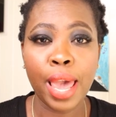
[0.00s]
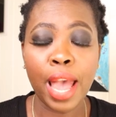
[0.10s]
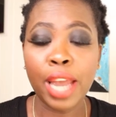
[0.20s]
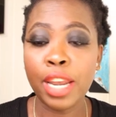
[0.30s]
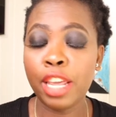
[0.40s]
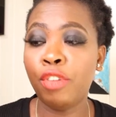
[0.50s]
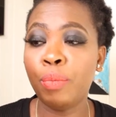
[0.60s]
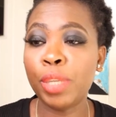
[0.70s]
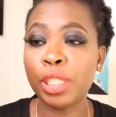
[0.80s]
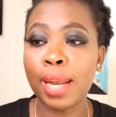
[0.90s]

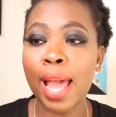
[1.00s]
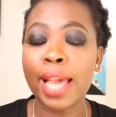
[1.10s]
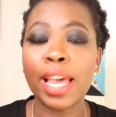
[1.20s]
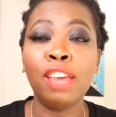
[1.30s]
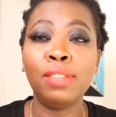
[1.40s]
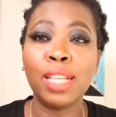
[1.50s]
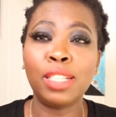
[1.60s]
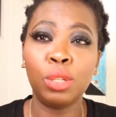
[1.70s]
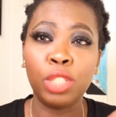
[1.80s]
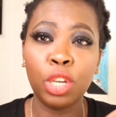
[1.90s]
like if
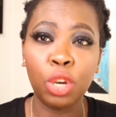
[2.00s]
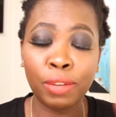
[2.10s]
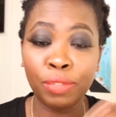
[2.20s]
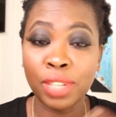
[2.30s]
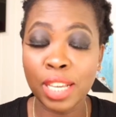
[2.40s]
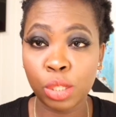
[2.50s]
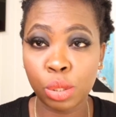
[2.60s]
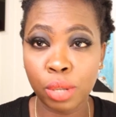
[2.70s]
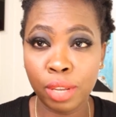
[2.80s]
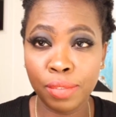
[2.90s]
something
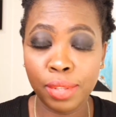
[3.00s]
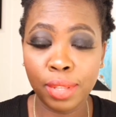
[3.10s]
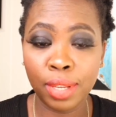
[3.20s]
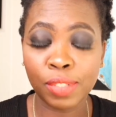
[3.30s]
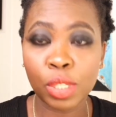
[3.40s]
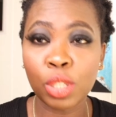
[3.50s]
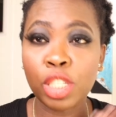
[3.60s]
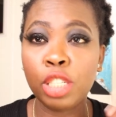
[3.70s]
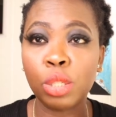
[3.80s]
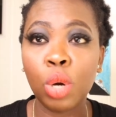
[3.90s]

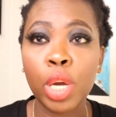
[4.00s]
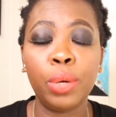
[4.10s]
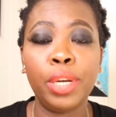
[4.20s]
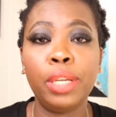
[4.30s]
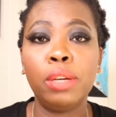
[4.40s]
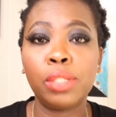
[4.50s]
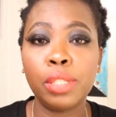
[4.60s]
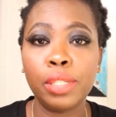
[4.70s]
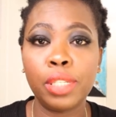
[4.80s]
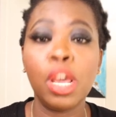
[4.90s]
is going on in your
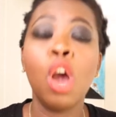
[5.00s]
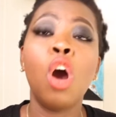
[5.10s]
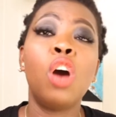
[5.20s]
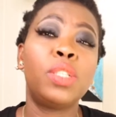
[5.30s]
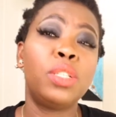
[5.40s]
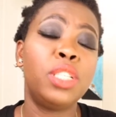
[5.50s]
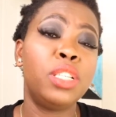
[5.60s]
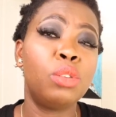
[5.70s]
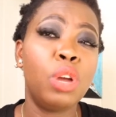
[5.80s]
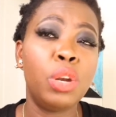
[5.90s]
city, or if something
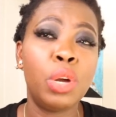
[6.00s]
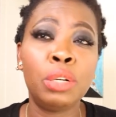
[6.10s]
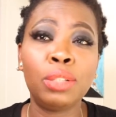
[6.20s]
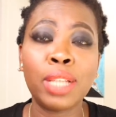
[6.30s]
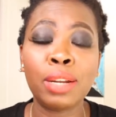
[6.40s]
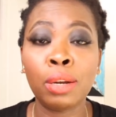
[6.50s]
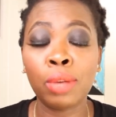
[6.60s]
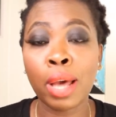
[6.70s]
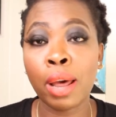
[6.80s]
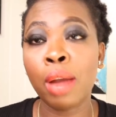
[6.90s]
is going on in
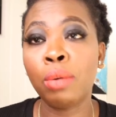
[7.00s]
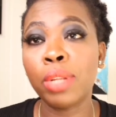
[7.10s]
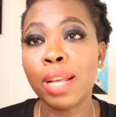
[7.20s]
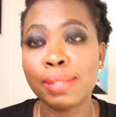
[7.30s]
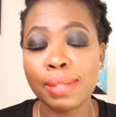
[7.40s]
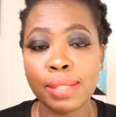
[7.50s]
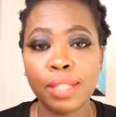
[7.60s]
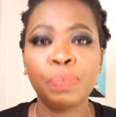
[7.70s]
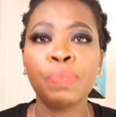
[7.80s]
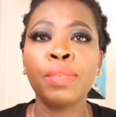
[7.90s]
another
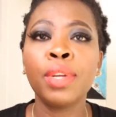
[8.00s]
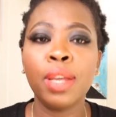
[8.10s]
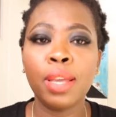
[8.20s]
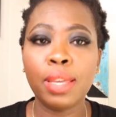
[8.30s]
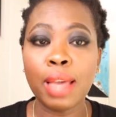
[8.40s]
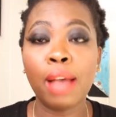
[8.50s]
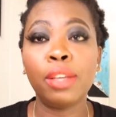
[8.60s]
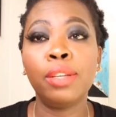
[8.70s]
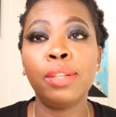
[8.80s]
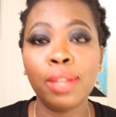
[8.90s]
city, yeah,
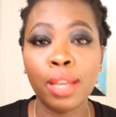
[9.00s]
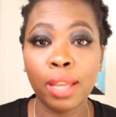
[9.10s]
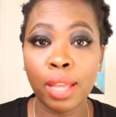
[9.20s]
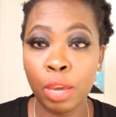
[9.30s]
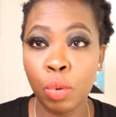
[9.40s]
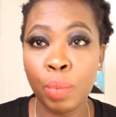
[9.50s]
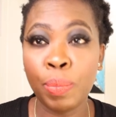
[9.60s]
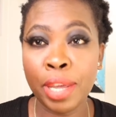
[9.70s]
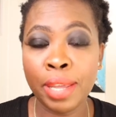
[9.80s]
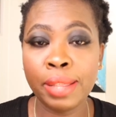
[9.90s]
it will
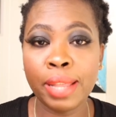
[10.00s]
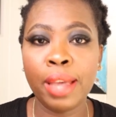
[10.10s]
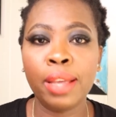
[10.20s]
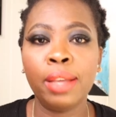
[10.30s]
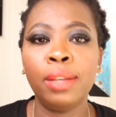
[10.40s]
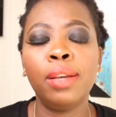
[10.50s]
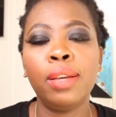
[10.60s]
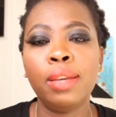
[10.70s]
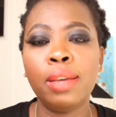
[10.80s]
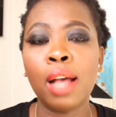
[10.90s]
be in there.
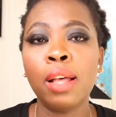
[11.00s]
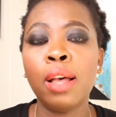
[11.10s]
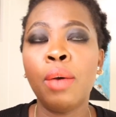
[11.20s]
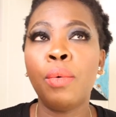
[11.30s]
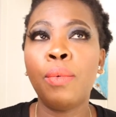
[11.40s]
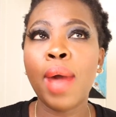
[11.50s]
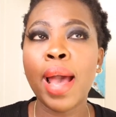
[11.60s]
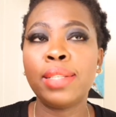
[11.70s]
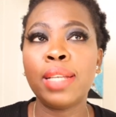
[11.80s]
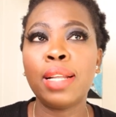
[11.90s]
Yeah,
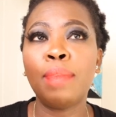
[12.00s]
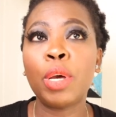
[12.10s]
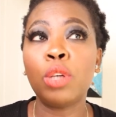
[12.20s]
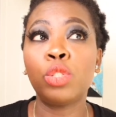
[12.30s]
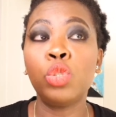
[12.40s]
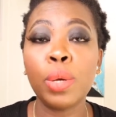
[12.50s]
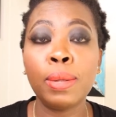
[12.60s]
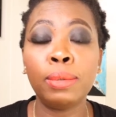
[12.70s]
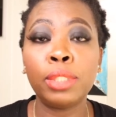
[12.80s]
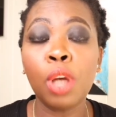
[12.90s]
why I say that, because
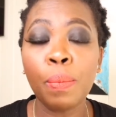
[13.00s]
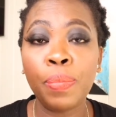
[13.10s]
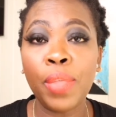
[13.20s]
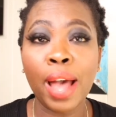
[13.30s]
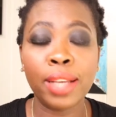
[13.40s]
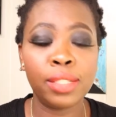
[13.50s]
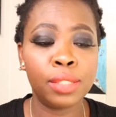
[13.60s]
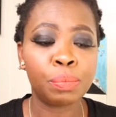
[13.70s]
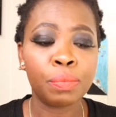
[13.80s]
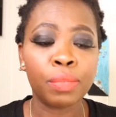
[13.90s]
sometimes
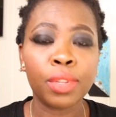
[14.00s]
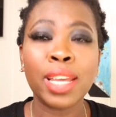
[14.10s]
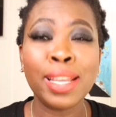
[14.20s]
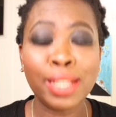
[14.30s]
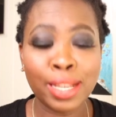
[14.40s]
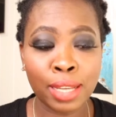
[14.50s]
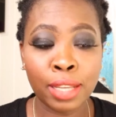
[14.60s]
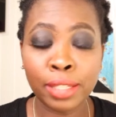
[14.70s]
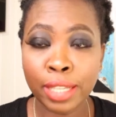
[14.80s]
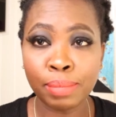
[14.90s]
in
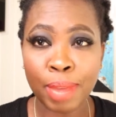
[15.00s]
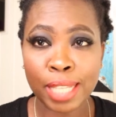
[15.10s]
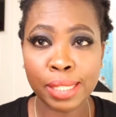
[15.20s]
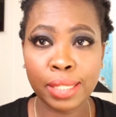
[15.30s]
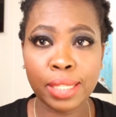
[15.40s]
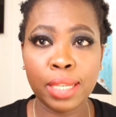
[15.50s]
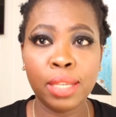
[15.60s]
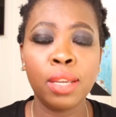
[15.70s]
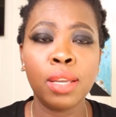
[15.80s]
this my city,